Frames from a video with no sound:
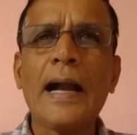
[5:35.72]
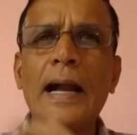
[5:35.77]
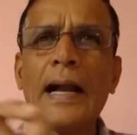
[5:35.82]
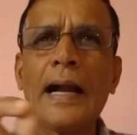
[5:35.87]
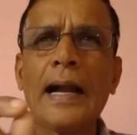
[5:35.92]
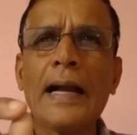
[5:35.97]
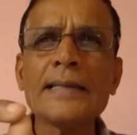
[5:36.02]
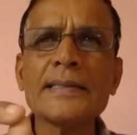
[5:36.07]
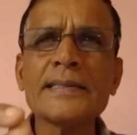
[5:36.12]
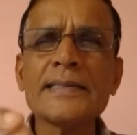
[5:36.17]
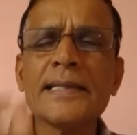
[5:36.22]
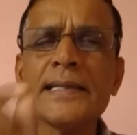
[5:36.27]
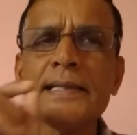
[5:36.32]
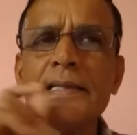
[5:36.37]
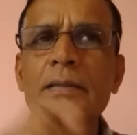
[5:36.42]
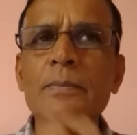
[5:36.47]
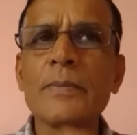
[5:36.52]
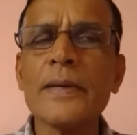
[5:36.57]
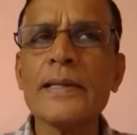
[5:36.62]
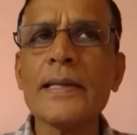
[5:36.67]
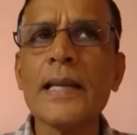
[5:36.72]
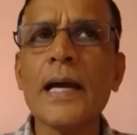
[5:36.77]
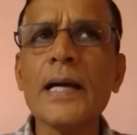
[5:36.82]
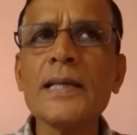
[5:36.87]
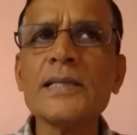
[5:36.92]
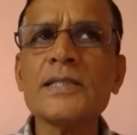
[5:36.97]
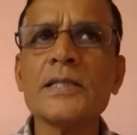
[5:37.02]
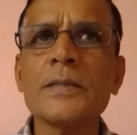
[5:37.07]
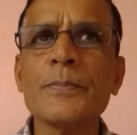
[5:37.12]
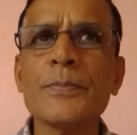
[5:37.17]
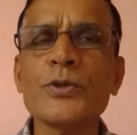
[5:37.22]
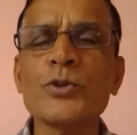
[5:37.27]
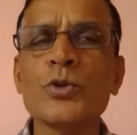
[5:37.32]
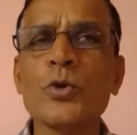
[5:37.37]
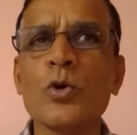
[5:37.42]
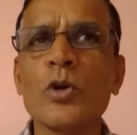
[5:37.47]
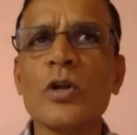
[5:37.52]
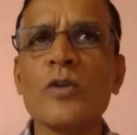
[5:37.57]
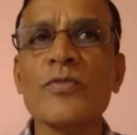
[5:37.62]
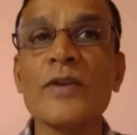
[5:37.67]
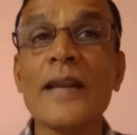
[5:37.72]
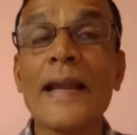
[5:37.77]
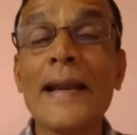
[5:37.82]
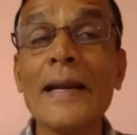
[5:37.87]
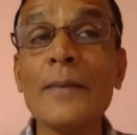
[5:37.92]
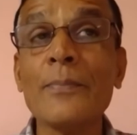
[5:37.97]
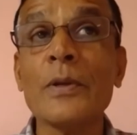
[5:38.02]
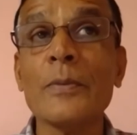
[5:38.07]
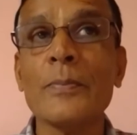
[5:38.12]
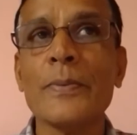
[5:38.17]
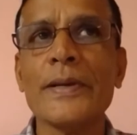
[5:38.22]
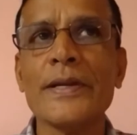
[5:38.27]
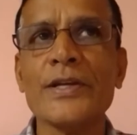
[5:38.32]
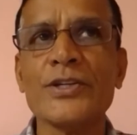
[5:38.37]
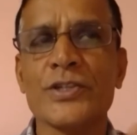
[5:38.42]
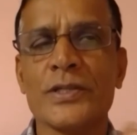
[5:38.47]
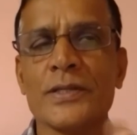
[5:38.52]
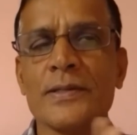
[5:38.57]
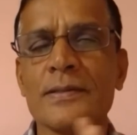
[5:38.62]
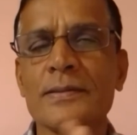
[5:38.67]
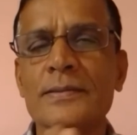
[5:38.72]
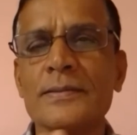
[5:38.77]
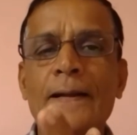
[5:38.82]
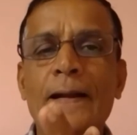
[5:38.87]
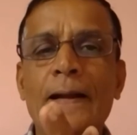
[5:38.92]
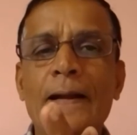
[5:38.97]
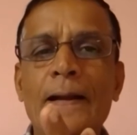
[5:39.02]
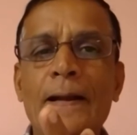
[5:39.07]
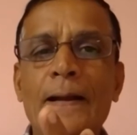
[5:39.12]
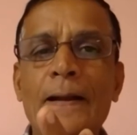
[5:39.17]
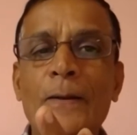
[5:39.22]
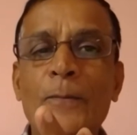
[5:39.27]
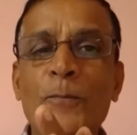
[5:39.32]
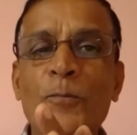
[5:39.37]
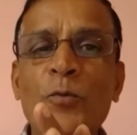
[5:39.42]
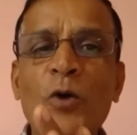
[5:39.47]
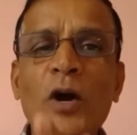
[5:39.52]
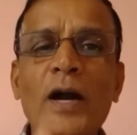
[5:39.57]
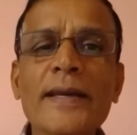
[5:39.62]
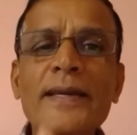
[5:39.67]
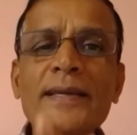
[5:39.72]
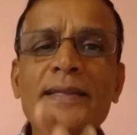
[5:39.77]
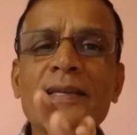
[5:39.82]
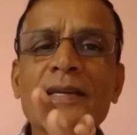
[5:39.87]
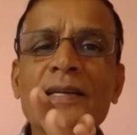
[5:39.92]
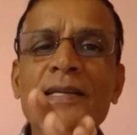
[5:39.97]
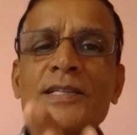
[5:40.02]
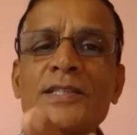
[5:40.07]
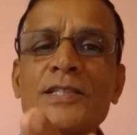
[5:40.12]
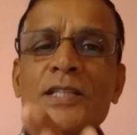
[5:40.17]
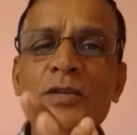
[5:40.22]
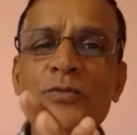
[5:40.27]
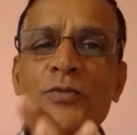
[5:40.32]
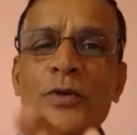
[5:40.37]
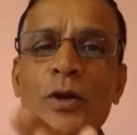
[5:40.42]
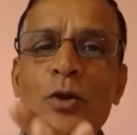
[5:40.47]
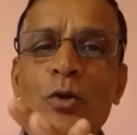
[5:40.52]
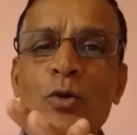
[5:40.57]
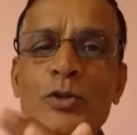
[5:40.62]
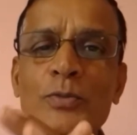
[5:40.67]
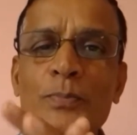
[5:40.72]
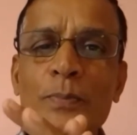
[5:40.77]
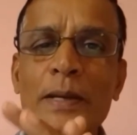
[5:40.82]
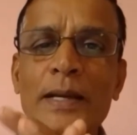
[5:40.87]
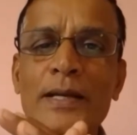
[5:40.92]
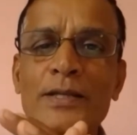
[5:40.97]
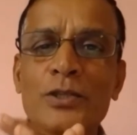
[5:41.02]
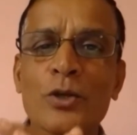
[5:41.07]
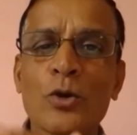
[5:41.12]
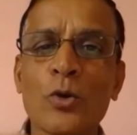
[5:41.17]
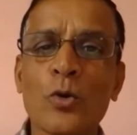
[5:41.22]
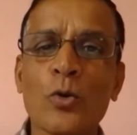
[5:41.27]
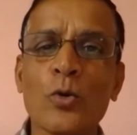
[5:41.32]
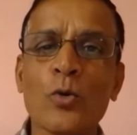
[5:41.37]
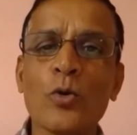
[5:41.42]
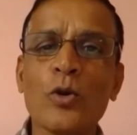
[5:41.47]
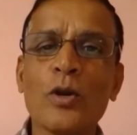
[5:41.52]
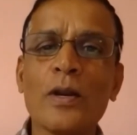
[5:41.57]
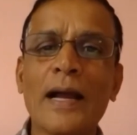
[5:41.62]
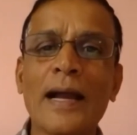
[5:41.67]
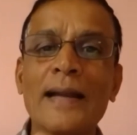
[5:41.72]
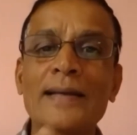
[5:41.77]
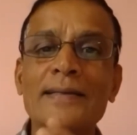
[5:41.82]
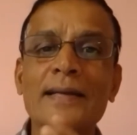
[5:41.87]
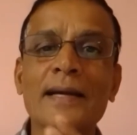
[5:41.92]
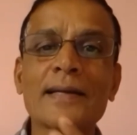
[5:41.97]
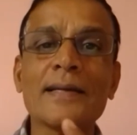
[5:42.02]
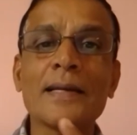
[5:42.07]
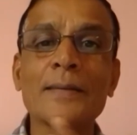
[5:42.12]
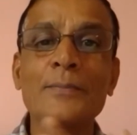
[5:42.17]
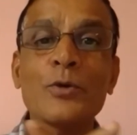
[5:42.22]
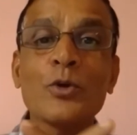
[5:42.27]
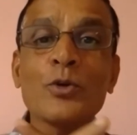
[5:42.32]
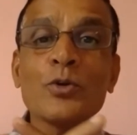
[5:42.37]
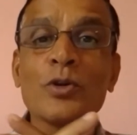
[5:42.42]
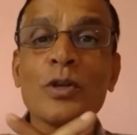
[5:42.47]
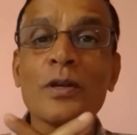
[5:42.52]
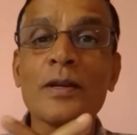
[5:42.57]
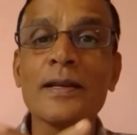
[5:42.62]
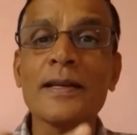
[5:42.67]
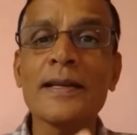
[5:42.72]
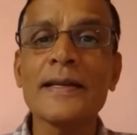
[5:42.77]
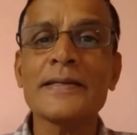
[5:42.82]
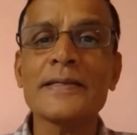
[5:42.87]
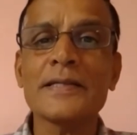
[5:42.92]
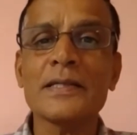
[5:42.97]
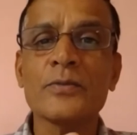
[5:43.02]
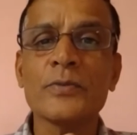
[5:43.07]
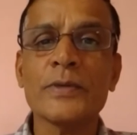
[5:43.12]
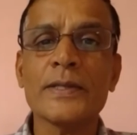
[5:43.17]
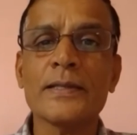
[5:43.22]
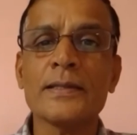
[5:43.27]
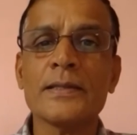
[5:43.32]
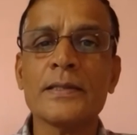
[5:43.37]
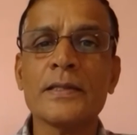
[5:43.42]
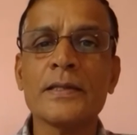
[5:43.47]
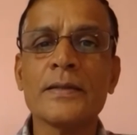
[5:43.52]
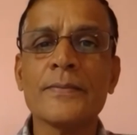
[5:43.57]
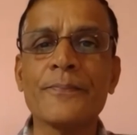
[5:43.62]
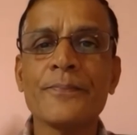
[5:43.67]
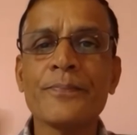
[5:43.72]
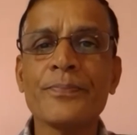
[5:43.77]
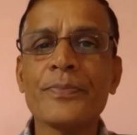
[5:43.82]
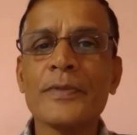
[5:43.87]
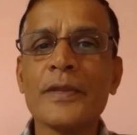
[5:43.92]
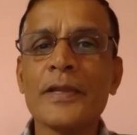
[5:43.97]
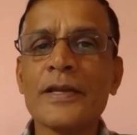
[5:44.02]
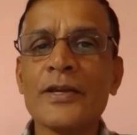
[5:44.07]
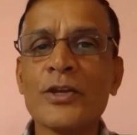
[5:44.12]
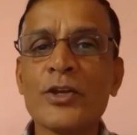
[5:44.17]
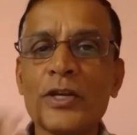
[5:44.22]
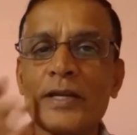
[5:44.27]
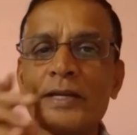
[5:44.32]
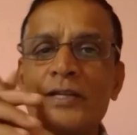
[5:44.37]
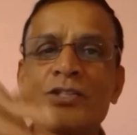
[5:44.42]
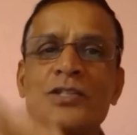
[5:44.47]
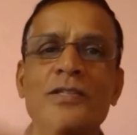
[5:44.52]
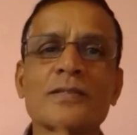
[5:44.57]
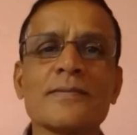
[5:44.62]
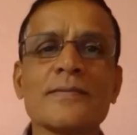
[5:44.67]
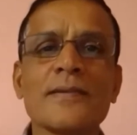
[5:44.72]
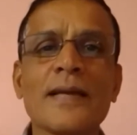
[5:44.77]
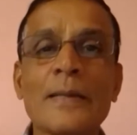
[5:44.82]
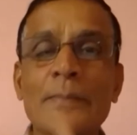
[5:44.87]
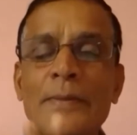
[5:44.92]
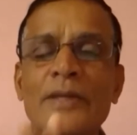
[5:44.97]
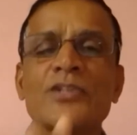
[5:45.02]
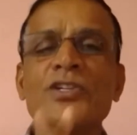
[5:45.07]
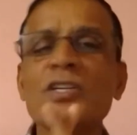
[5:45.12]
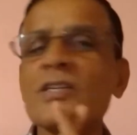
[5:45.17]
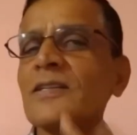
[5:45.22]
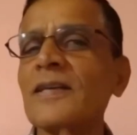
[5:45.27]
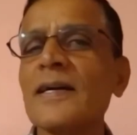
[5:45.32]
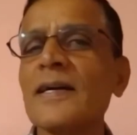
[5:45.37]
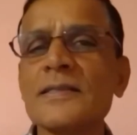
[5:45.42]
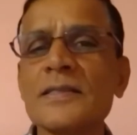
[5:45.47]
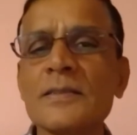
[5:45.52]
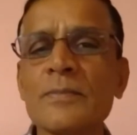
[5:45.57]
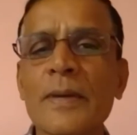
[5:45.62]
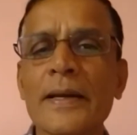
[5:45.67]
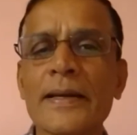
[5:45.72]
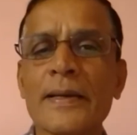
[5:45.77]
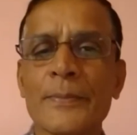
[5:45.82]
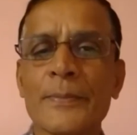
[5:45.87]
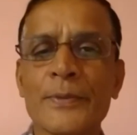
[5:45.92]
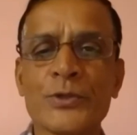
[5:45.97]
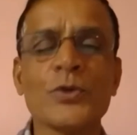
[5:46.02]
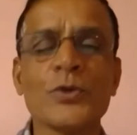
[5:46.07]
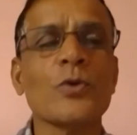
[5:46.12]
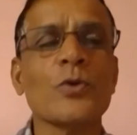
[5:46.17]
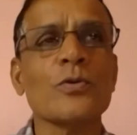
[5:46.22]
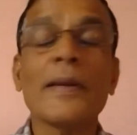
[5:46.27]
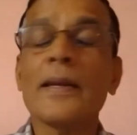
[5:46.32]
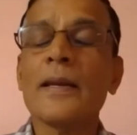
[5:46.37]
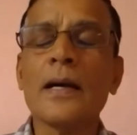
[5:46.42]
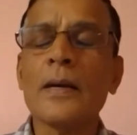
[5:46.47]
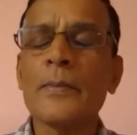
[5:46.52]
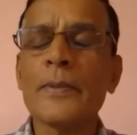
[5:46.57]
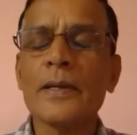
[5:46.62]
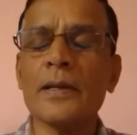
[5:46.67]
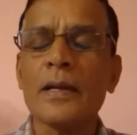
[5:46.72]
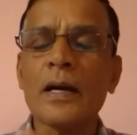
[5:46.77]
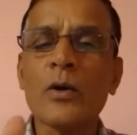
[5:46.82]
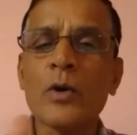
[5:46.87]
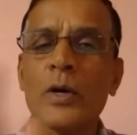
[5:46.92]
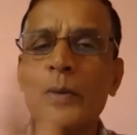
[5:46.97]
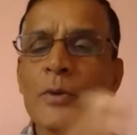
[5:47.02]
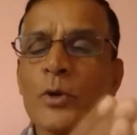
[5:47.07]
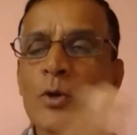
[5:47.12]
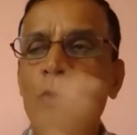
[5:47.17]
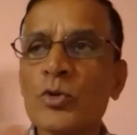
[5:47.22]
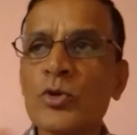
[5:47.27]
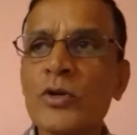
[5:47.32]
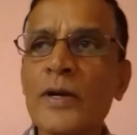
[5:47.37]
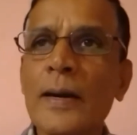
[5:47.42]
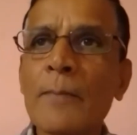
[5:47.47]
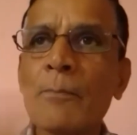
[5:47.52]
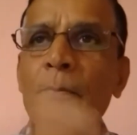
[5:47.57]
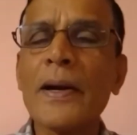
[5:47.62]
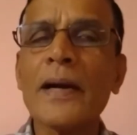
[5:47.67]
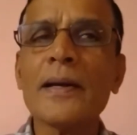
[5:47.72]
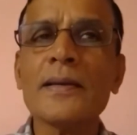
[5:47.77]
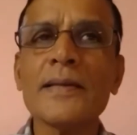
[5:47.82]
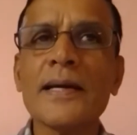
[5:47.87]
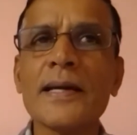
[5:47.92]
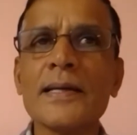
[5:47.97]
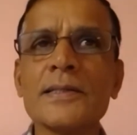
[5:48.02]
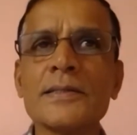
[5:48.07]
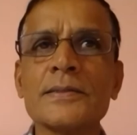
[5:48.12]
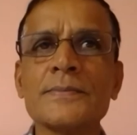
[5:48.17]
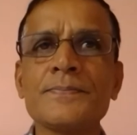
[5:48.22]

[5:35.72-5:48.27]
I said in my last episode of land preparation, why the ridge and furrow plays a role, and that I'm going to relate it with irrigation. I mentioned that in my episode. I mean, how I'm going to compare that.